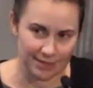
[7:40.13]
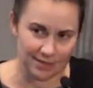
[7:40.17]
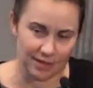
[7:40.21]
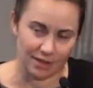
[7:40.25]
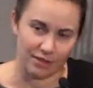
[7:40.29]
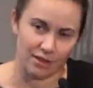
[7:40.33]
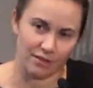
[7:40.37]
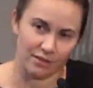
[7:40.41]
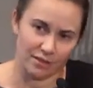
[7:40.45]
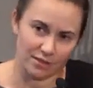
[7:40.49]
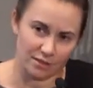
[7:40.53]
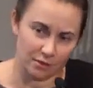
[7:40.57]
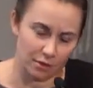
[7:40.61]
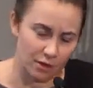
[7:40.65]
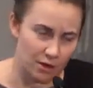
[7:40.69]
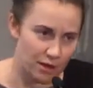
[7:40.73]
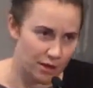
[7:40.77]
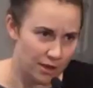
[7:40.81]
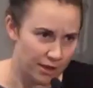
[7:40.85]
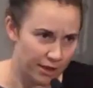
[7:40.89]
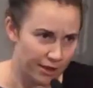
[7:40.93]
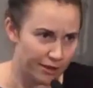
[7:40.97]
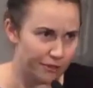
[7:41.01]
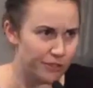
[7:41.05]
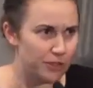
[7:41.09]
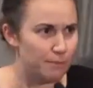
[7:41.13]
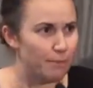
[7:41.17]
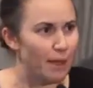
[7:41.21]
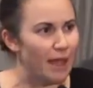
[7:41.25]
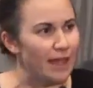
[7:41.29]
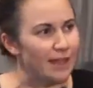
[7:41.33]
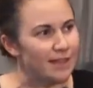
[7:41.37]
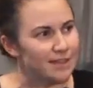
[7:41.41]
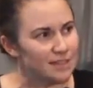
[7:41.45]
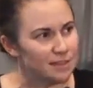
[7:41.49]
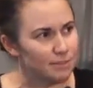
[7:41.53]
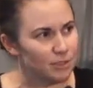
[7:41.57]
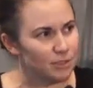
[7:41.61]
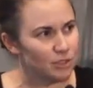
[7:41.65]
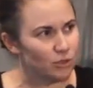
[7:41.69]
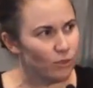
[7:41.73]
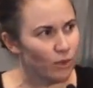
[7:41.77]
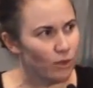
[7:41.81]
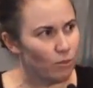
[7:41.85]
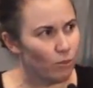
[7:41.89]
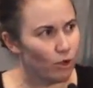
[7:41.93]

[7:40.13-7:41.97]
I think there's a healthy balance in between.